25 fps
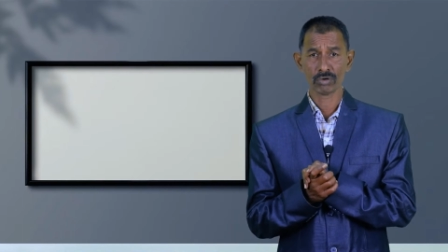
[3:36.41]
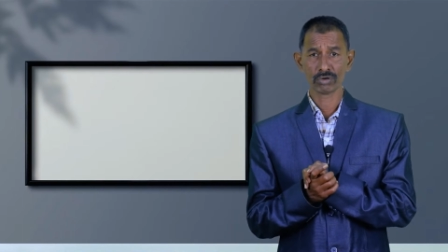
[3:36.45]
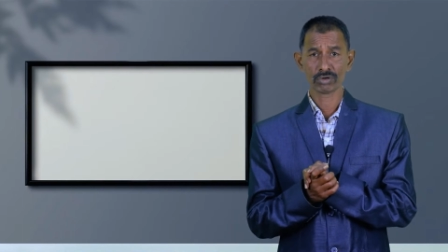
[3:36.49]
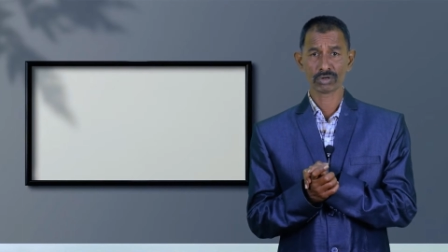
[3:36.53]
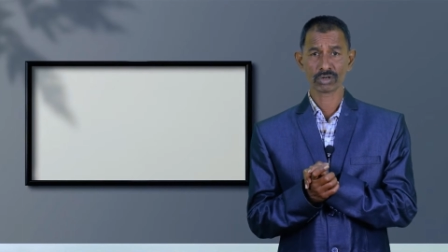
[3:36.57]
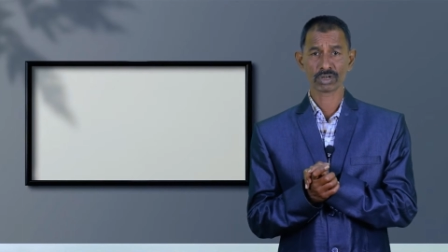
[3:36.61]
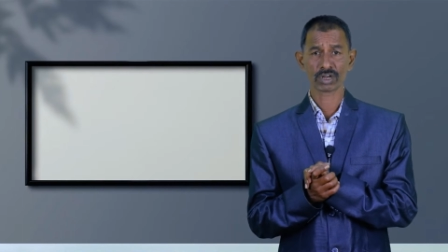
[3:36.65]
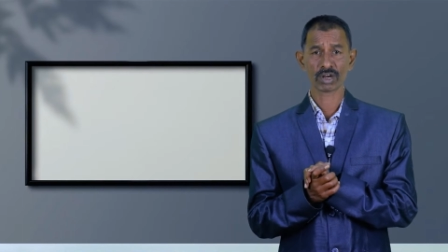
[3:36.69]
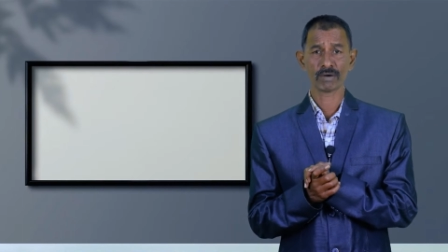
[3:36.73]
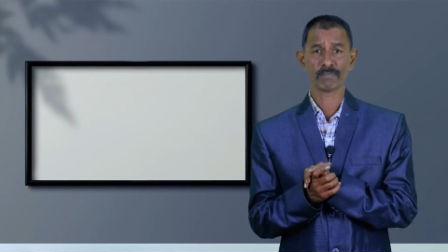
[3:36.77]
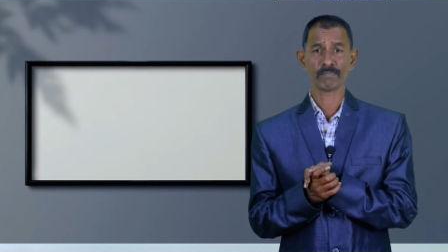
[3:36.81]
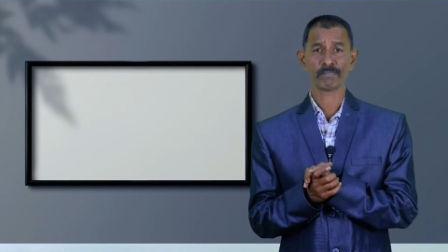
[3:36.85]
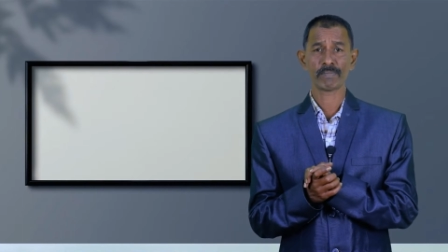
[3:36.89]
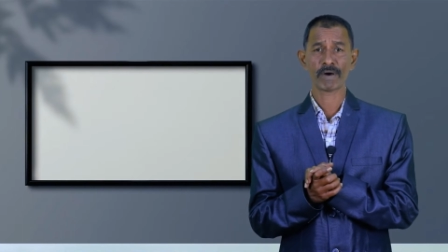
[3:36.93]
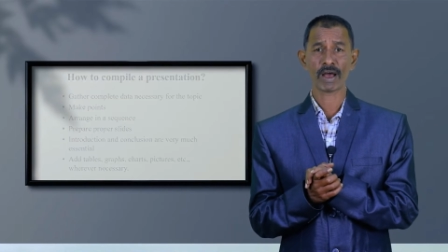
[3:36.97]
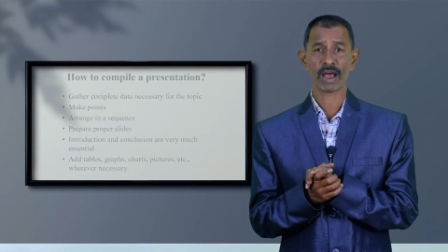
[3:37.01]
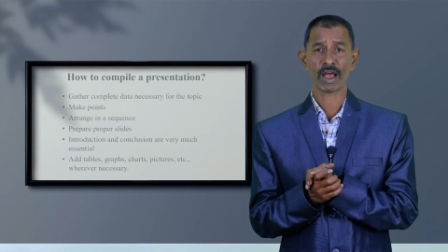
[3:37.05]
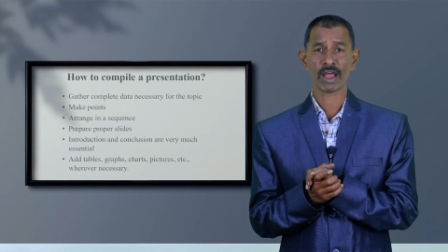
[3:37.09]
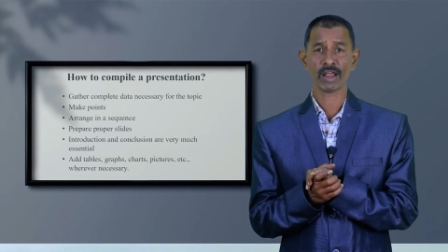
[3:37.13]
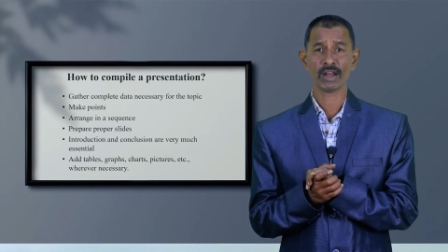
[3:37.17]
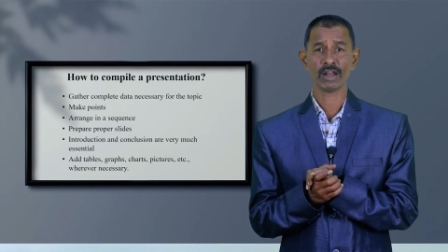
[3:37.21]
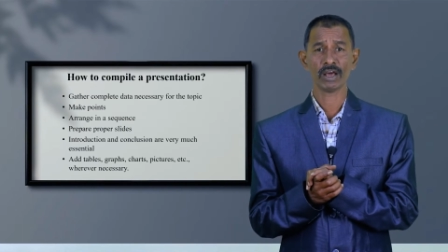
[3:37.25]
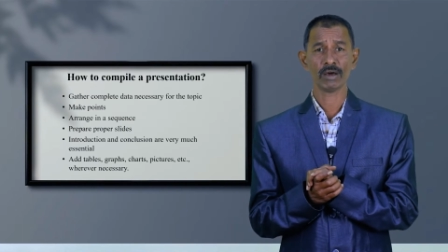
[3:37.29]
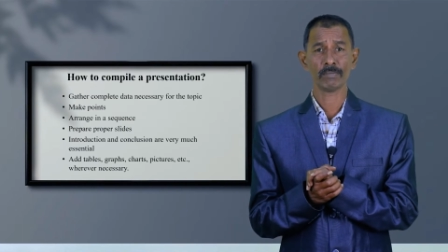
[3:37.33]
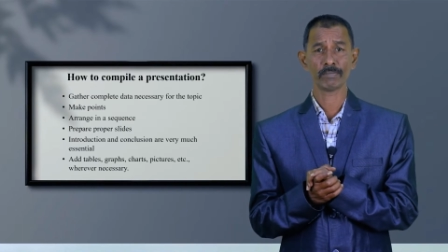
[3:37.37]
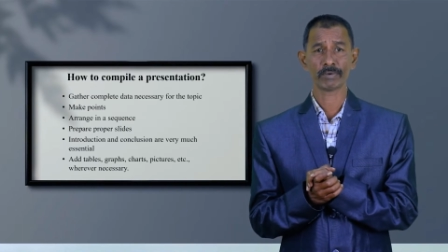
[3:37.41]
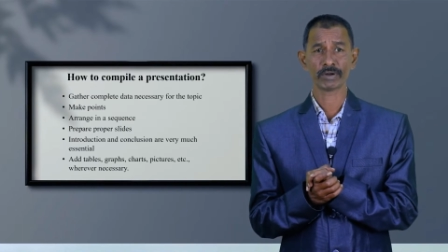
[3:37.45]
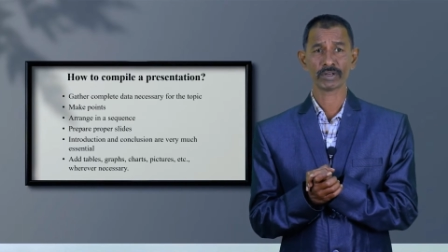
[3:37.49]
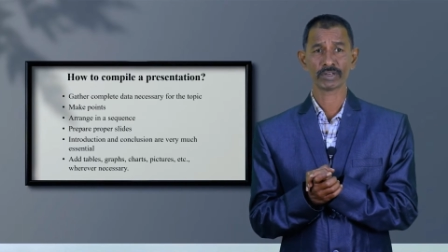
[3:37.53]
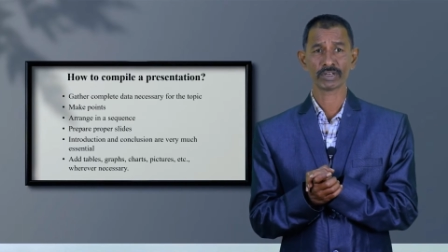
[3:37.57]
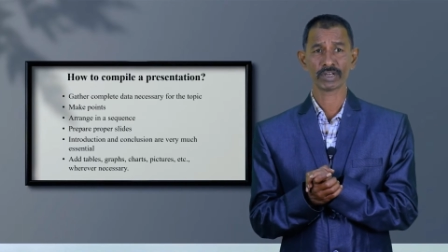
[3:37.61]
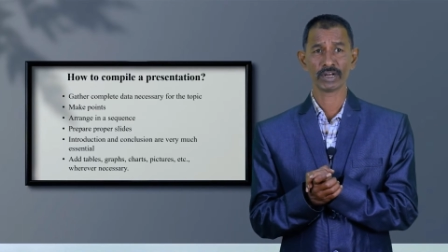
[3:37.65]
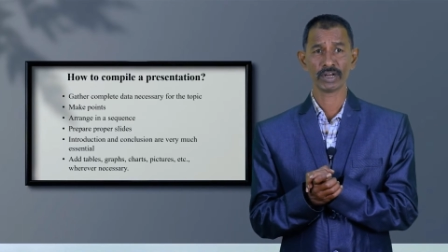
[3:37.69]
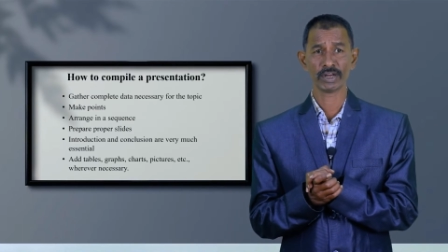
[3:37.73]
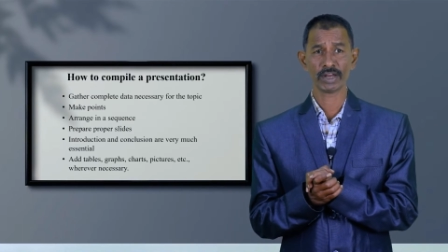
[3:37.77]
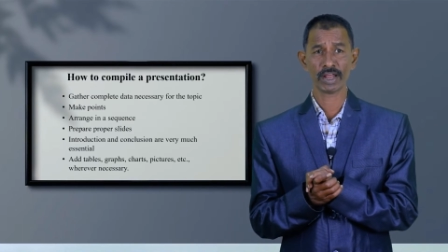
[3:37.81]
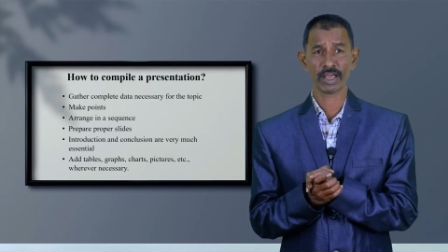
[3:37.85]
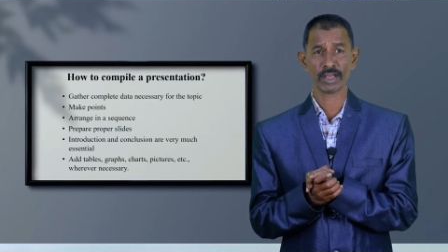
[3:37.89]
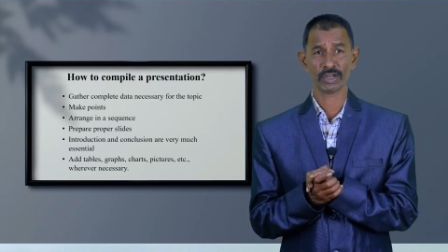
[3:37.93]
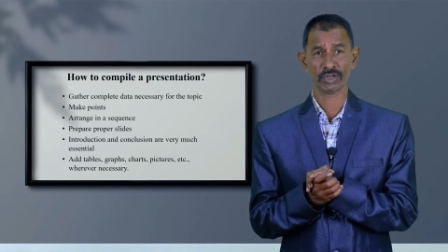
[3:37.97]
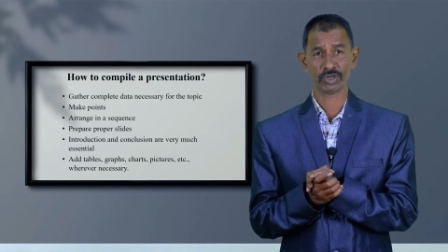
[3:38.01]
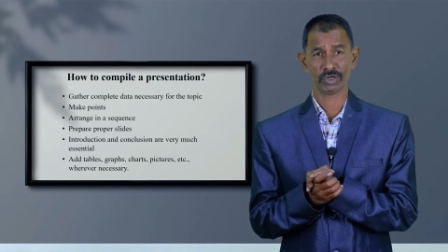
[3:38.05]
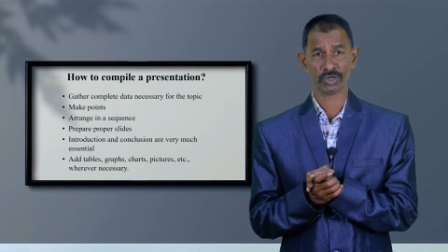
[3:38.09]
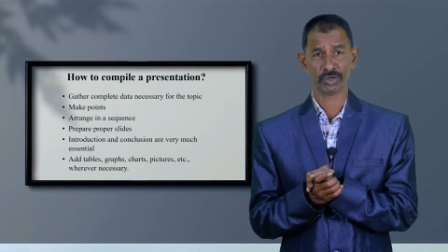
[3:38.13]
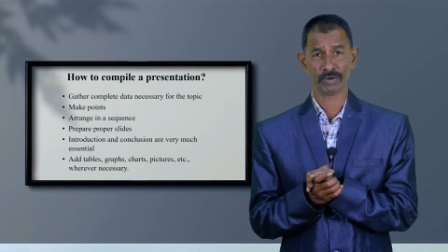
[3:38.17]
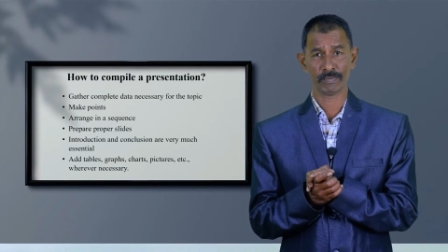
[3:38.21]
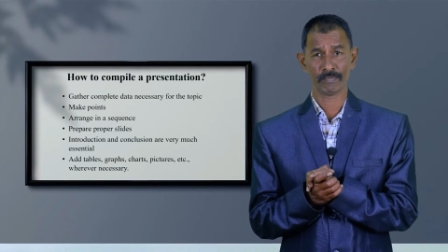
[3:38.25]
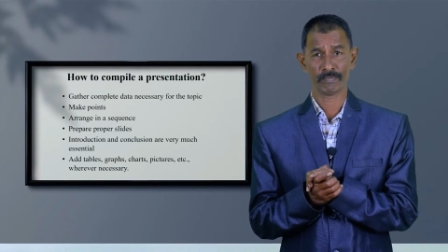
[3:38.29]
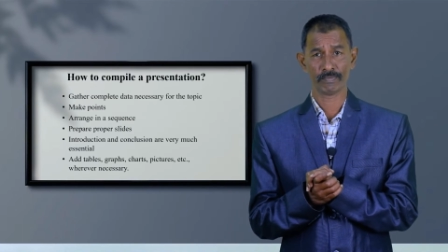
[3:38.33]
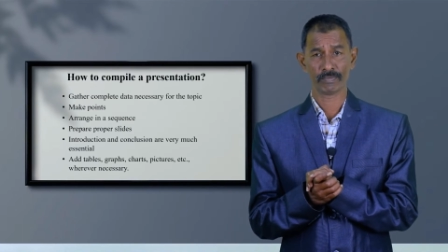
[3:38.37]
to compile a
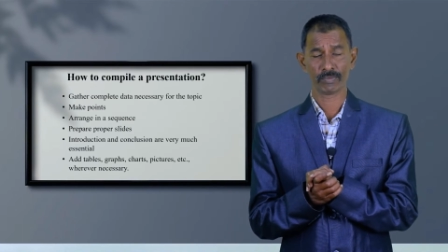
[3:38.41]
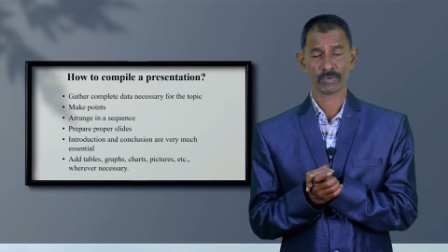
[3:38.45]
presentation.